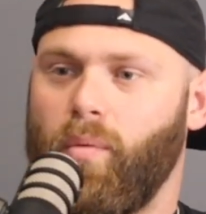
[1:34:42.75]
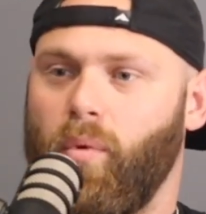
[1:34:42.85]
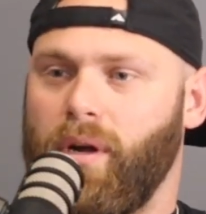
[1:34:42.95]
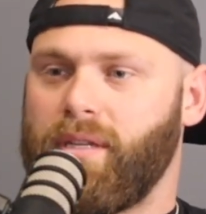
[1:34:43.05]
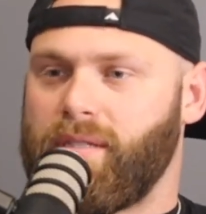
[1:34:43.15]

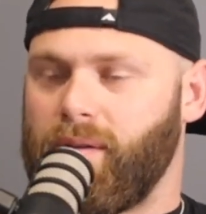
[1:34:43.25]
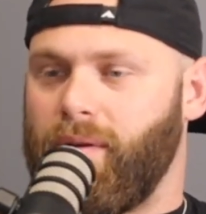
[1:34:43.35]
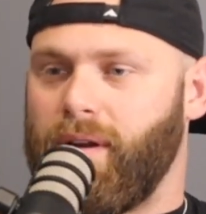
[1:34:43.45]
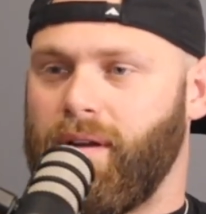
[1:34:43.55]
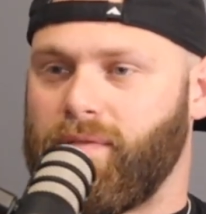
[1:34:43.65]

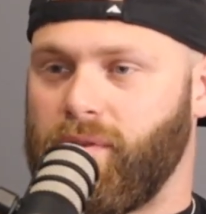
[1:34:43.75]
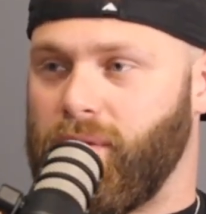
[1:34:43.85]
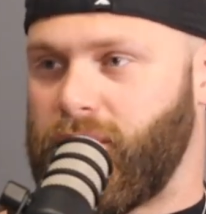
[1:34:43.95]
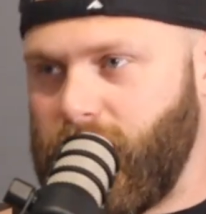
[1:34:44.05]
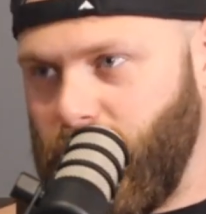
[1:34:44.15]
So
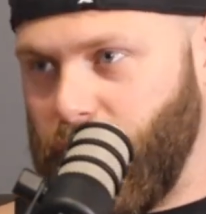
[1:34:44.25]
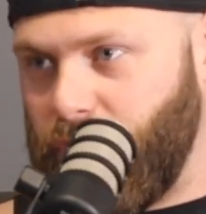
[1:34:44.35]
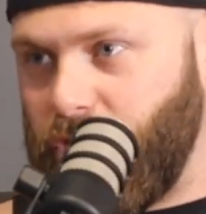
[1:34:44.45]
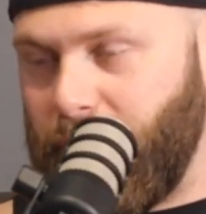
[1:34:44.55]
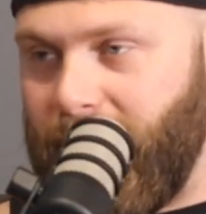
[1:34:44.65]
let's use
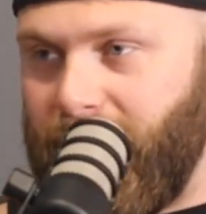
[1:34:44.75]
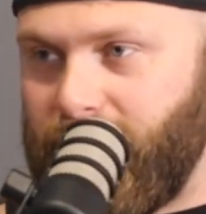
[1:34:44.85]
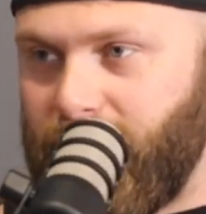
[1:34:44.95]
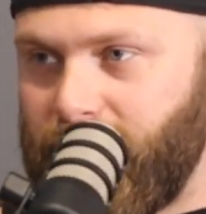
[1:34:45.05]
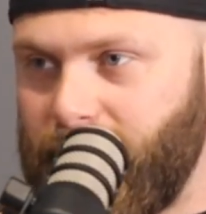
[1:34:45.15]

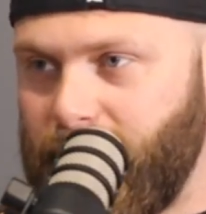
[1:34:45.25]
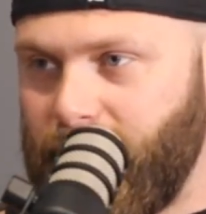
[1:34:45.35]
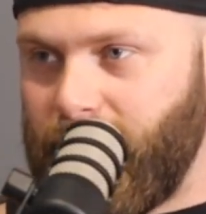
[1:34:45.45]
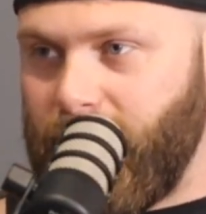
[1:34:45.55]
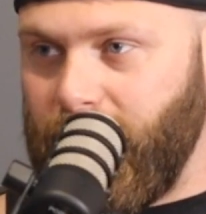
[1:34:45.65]

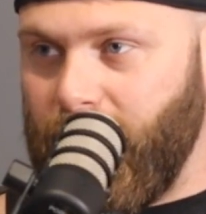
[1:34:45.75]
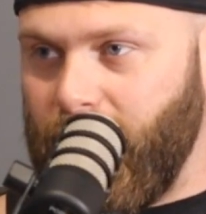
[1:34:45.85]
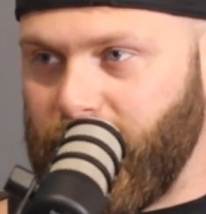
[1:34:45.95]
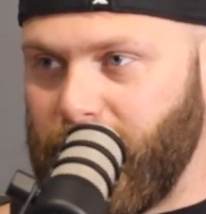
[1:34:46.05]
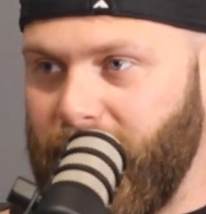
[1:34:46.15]
a
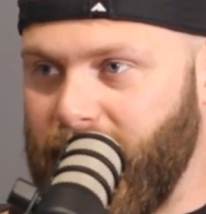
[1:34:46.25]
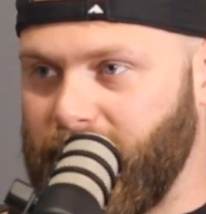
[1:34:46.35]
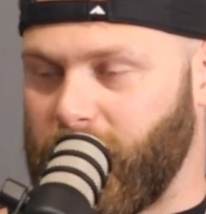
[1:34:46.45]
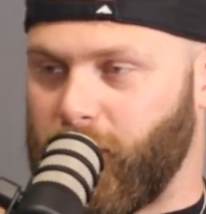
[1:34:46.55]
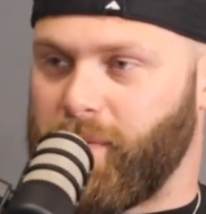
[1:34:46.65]
young
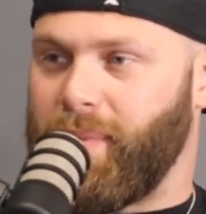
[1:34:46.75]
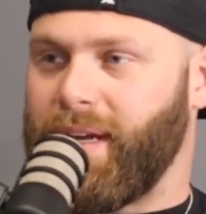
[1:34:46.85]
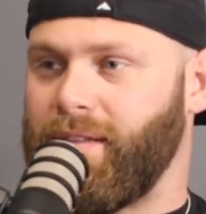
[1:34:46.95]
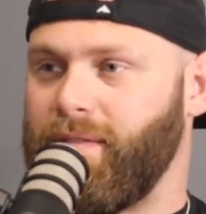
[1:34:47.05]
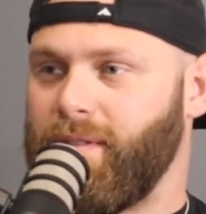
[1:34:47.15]
gymnastics
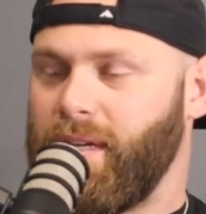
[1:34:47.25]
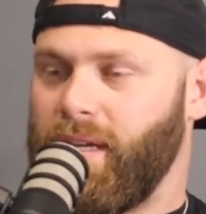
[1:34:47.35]
perspective.